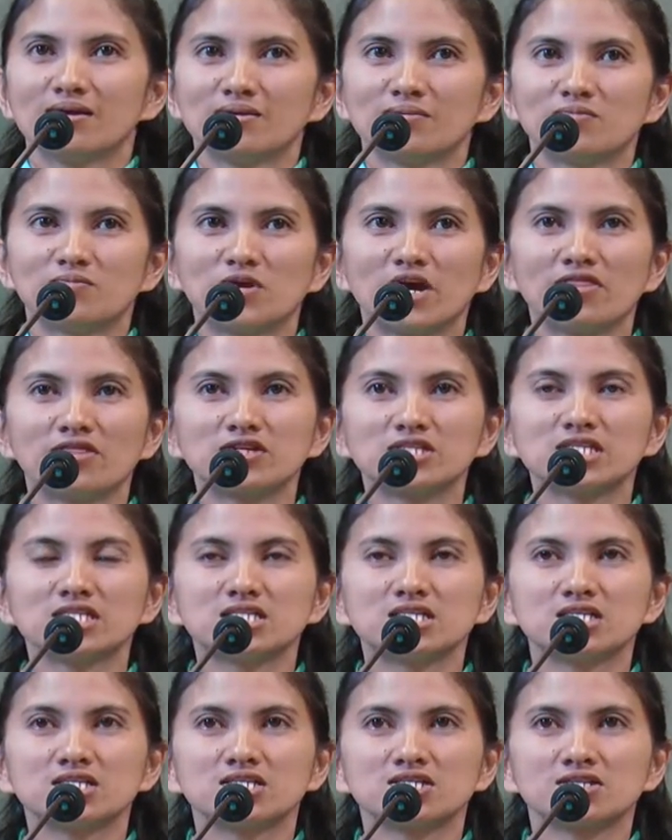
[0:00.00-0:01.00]
Brothers and
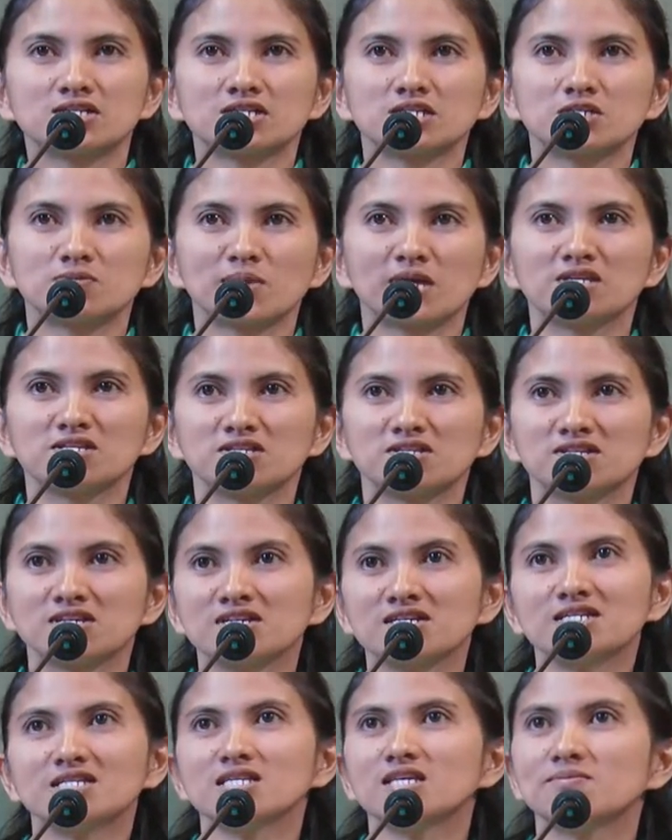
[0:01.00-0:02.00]
sisters, my
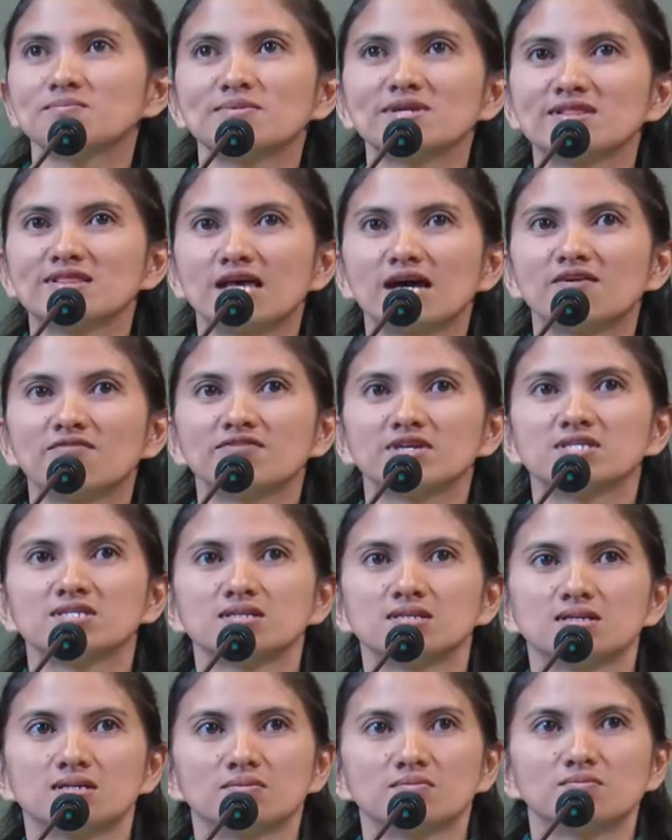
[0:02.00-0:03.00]
dearly beloved
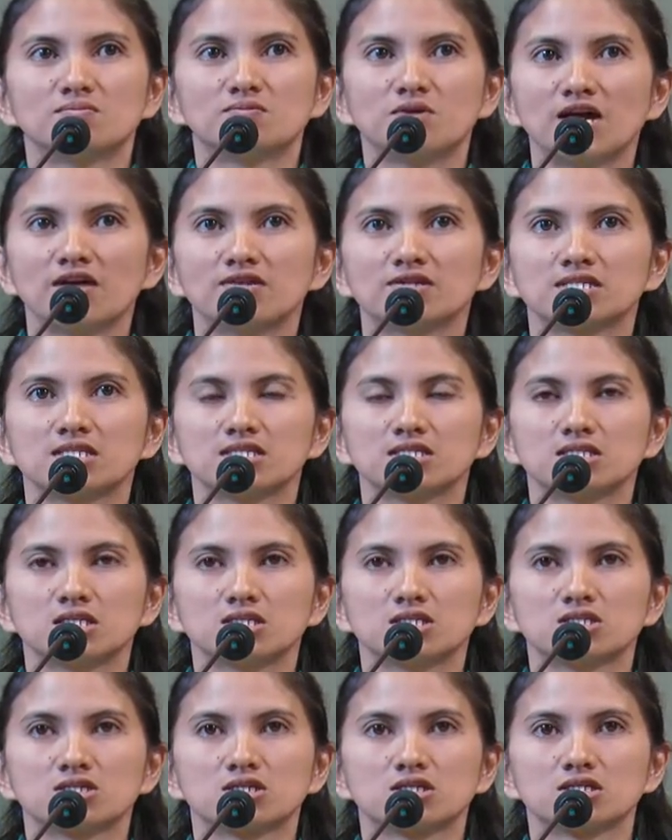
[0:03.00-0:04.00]
brothers and
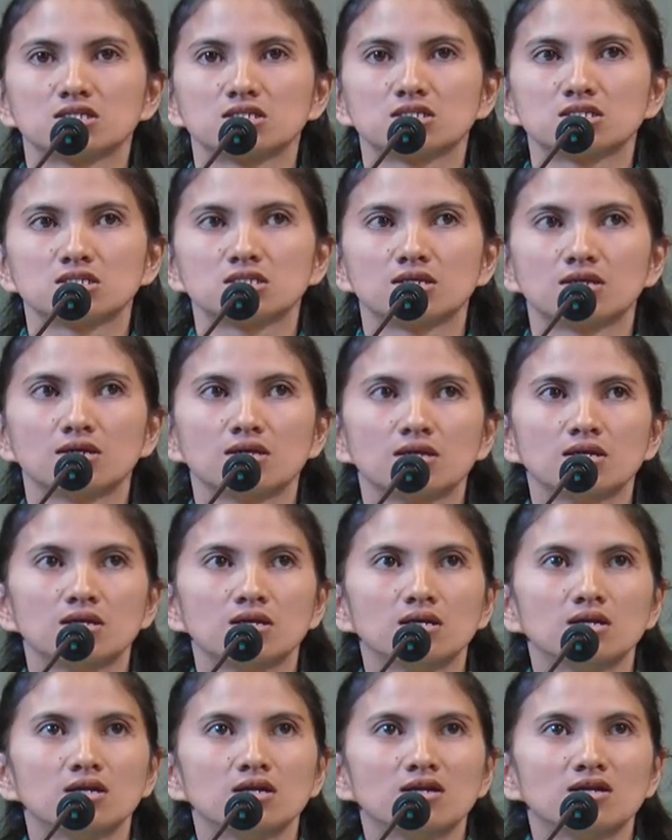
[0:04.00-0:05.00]
sisters,
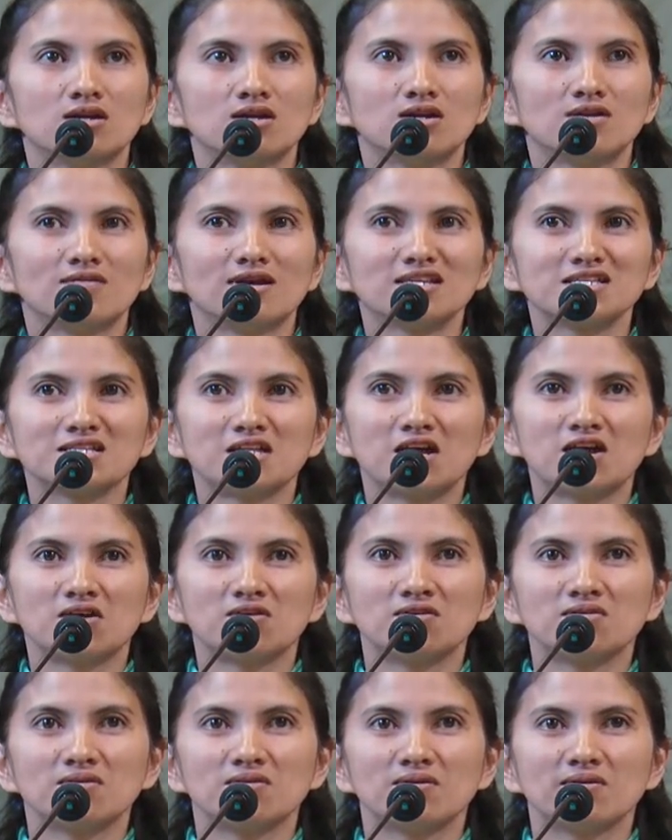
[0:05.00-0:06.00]
right
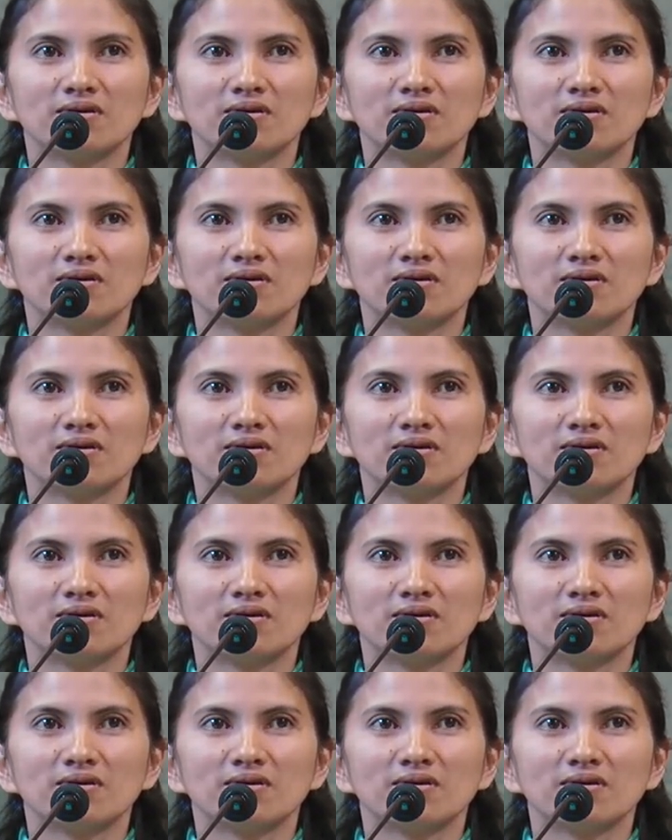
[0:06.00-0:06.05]
now,